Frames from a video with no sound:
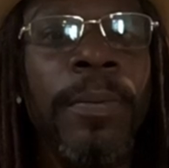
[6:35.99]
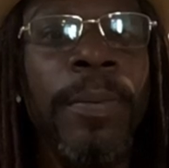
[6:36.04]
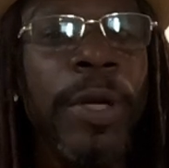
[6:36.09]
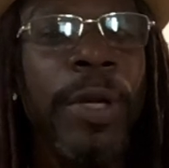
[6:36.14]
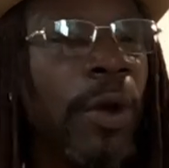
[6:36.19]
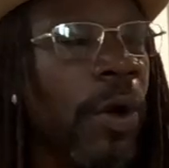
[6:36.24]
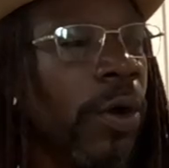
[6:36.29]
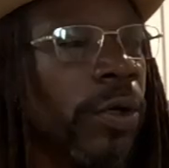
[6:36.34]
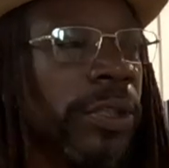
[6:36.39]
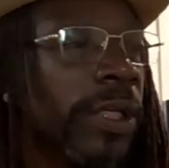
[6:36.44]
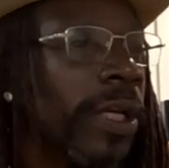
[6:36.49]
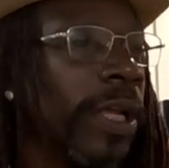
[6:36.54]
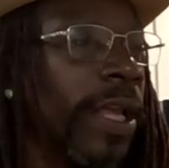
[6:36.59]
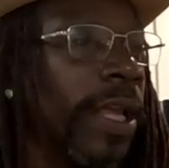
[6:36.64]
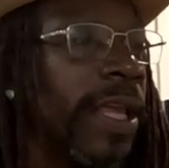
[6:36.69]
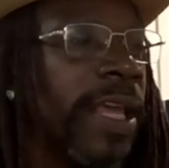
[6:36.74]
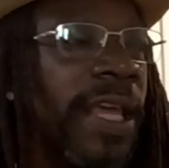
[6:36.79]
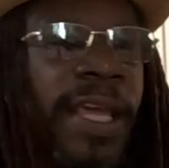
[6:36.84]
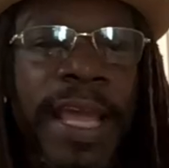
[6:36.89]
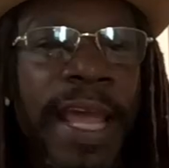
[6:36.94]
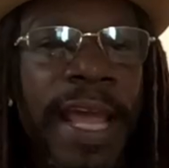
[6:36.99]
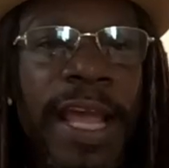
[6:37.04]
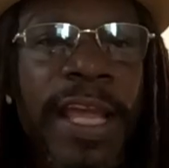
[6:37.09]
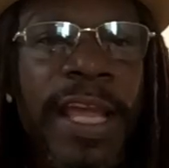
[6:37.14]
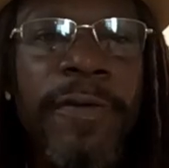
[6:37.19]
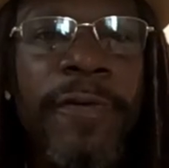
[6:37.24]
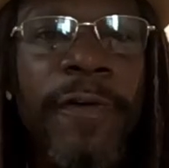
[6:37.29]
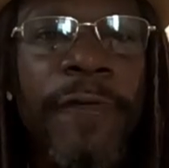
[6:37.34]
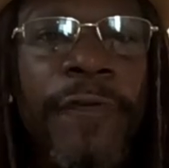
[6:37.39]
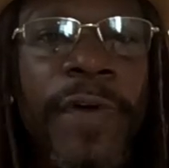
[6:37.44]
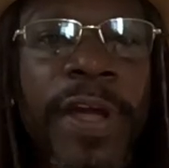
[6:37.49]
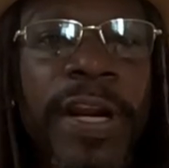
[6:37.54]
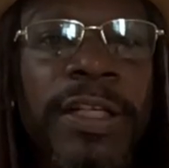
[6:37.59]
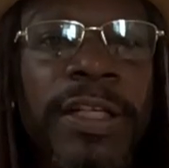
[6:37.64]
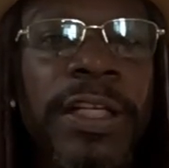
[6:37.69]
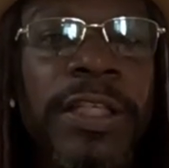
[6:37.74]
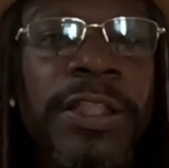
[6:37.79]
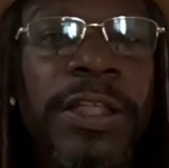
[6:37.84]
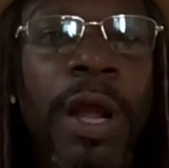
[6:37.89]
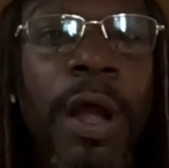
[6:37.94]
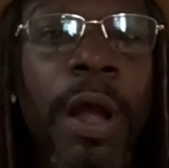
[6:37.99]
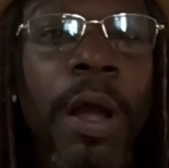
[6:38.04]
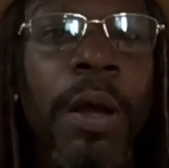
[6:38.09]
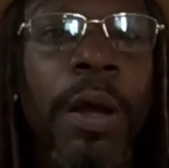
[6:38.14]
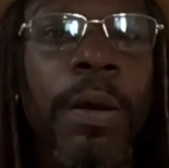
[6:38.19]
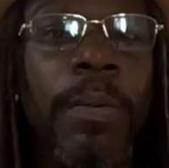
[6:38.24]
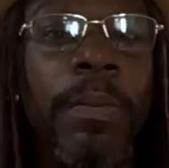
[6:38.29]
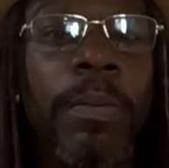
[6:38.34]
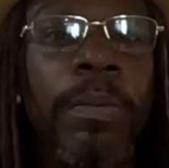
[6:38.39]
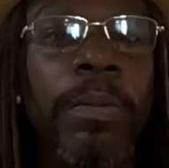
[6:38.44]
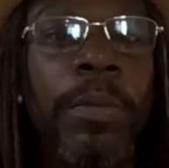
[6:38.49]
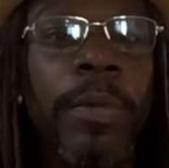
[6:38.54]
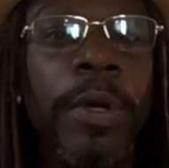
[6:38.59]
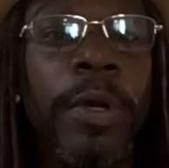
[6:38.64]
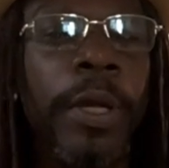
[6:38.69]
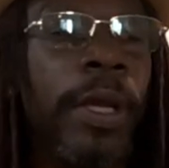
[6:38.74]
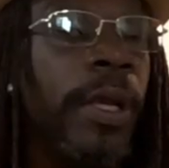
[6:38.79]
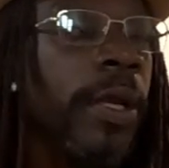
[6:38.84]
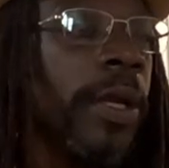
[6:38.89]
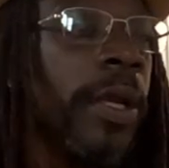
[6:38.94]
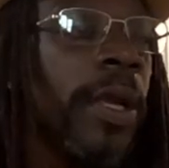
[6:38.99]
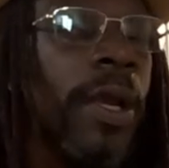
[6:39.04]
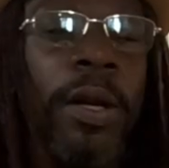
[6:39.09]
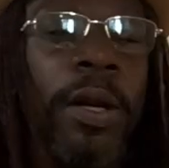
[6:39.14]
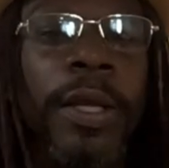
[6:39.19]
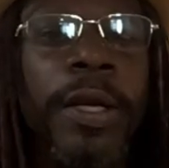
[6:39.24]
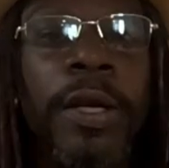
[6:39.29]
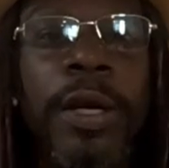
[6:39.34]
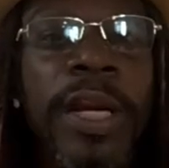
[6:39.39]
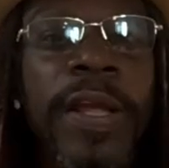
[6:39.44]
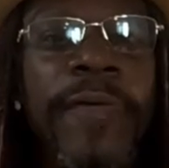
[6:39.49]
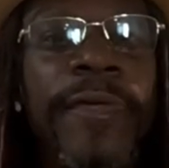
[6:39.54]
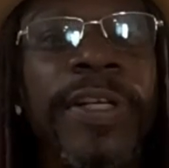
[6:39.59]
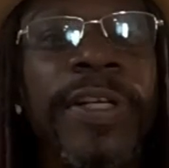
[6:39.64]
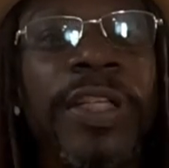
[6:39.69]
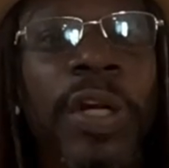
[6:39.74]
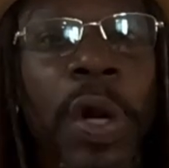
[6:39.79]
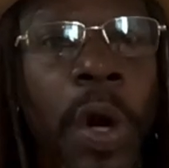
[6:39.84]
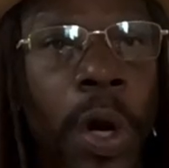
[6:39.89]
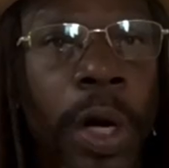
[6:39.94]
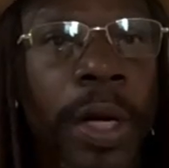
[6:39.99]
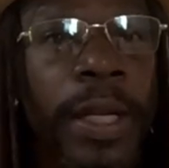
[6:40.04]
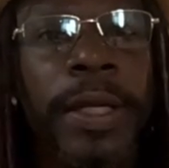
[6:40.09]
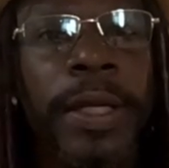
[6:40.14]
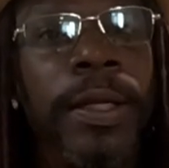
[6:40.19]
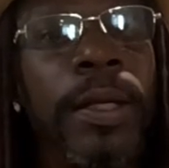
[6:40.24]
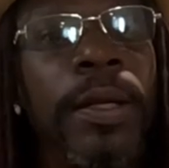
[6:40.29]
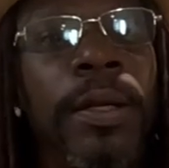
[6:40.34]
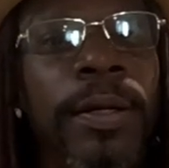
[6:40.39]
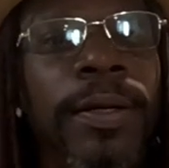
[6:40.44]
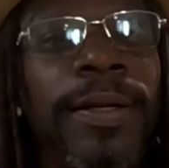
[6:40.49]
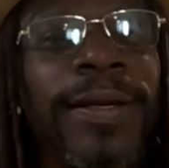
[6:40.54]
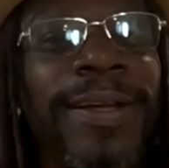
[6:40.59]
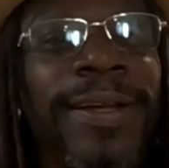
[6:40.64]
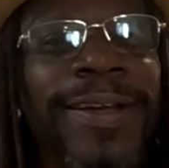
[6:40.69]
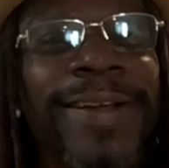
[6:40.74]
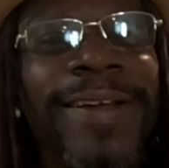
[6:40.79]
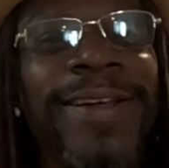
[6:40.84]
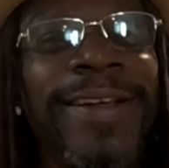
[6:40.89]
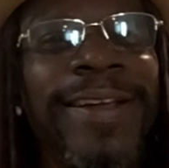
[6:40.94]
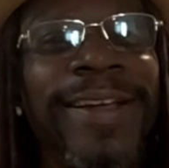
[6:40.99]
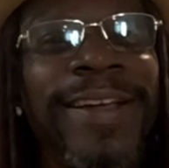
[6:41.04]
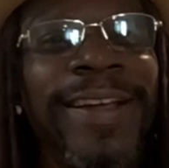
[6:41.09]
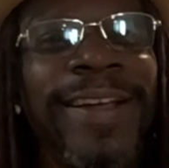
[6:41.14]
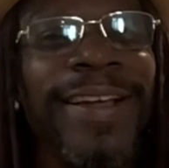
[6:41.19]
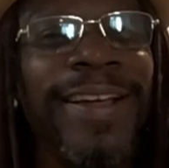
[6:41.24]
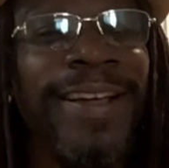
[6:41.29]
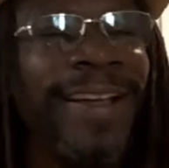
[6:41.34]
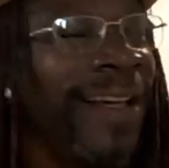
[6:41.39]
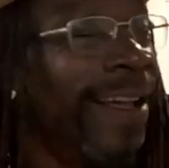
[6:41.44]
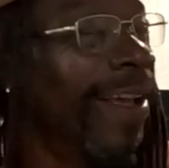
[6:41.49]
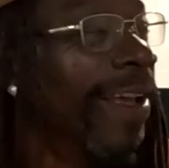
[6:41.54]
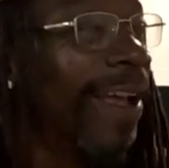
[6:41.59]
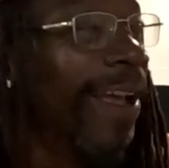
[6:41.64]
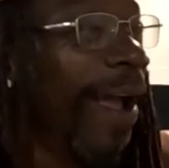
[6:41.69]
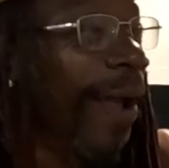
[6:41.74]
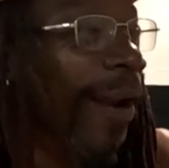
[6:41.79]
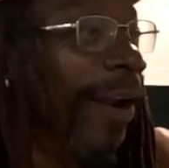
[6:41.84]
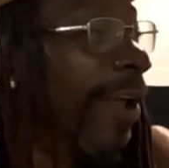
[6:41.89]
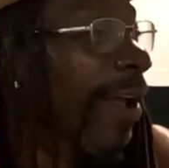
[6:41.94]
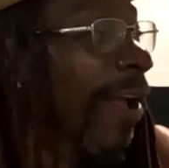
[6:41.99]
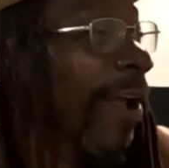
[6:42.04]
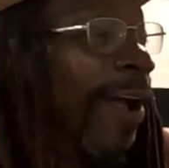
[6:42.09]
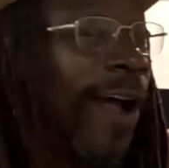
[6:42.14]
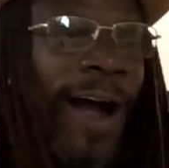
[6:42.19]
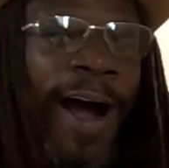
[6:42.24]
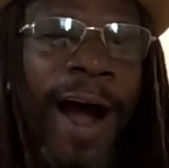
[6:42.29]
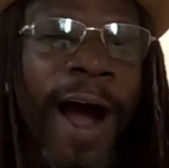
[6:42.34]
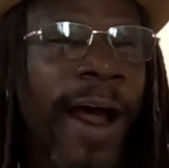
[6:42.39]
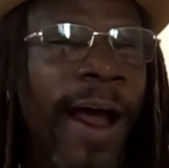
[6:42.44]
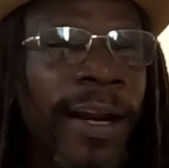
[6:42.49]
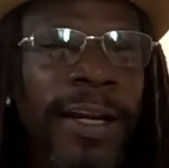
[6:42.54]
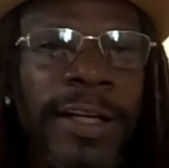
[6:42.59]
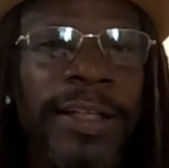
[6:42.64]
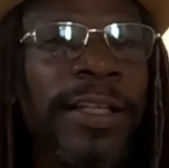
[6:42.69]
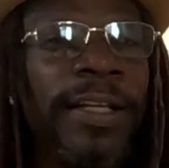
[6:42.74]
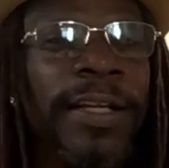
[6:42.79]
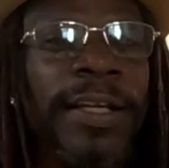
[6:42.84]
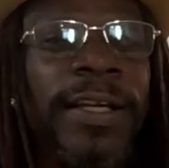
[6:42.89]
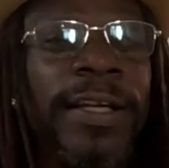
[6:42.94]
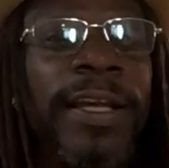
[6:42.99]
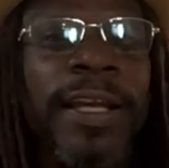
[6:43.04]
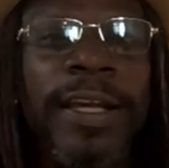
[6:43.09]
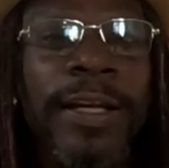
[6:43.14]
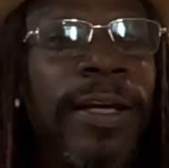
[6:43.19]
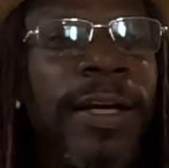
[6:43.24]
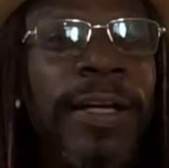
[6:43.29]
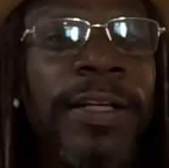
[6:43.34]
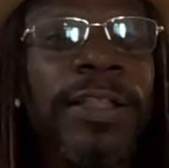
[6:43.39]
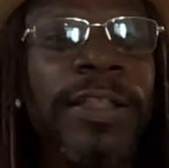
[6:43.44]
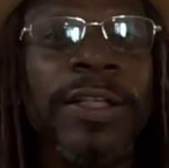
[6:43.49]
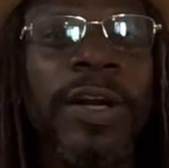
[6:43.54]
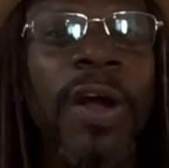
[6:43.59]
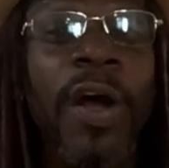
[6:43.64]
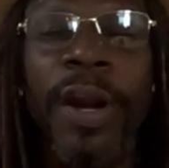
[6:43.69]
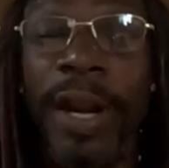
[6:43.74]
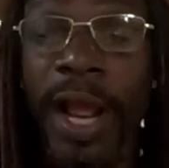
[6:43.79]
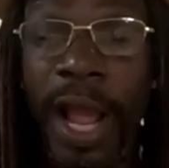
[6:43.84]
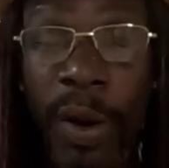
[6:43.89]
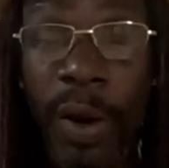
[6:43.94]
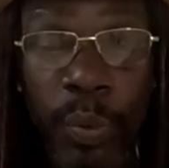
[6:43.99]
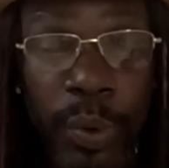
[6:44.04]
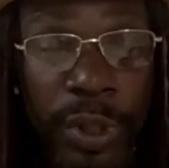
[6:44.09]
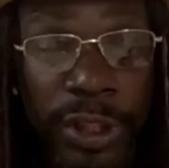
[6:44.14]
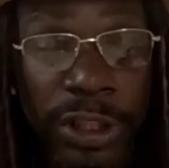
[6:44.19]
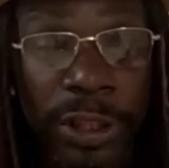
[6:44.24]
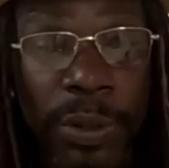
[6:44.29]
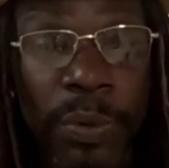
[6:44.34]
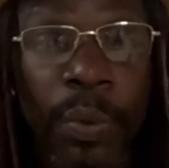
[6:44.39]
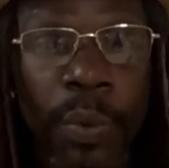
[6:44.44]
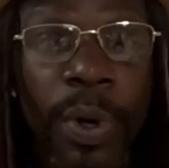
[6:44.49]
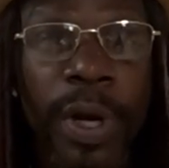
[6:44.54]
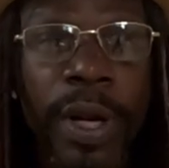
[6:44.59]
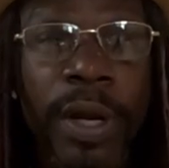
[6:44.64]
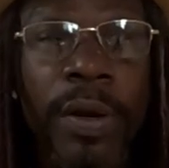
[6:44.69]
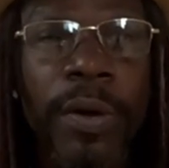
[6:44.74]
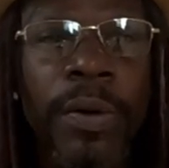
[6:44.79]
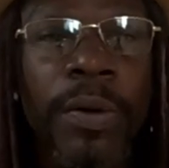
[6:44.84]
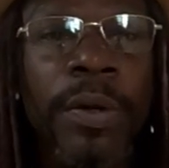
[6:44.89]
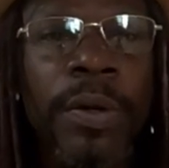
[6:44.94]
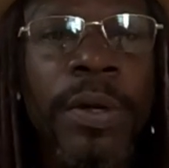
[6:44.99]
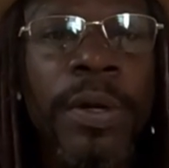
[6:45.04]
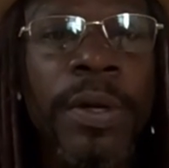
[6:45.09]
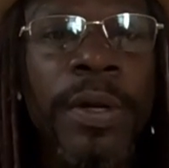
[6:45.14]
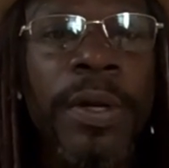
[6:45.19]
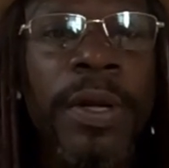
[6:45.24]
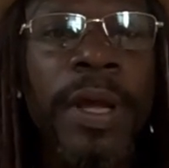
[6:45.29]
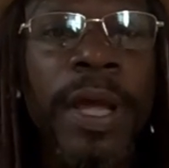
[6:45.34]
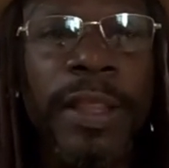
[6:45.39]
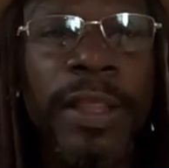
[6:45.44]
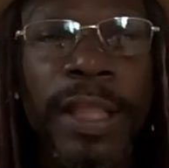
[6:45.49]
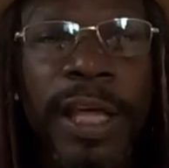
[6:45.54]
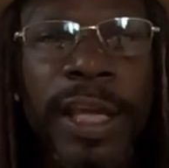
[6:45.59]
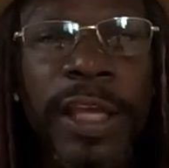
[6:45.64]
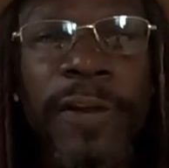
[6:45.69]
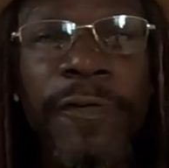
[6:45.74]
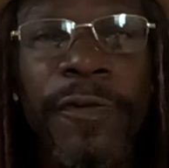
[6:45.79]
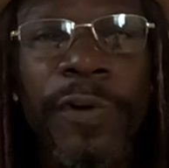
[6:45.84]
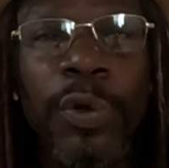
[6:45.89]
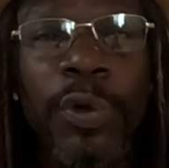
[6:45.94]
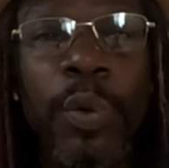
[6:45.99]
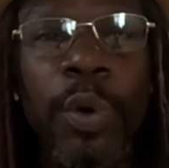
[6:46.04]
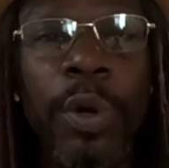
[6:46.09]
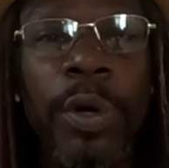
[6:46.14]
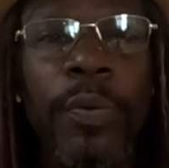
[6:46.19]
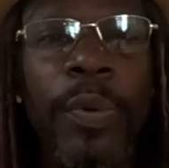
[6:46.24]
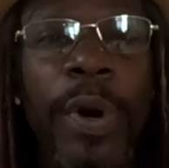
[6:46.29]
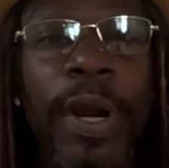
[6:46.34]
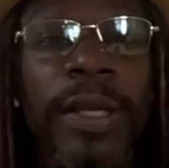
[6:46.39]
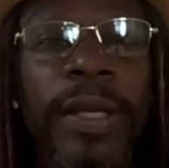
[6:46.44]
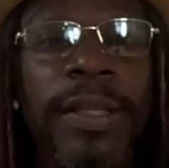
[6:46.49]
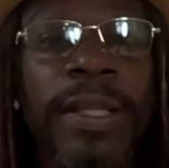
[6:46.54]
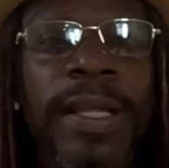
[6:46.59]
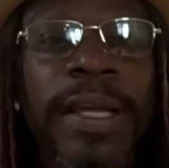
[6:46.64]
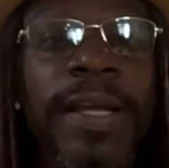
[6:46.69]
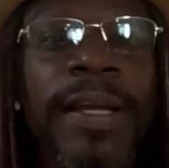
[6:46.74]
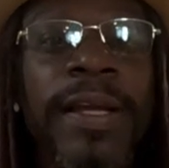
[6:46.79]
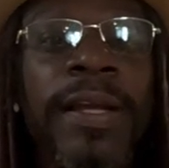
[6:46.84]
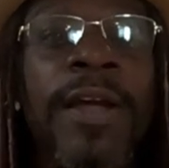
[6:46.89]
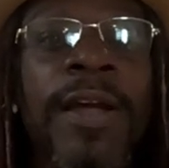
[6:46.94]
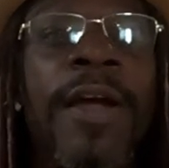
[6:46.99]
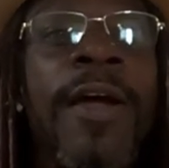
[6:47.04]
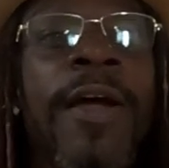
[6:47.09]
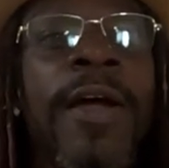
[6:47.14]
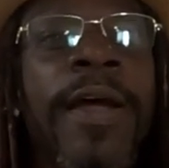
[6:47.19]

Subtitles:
Because he can't even finish the job. Hell, he couldn't even start it. Honestly, he couldn't start it. I wish him well. And thank you for doing the right thing.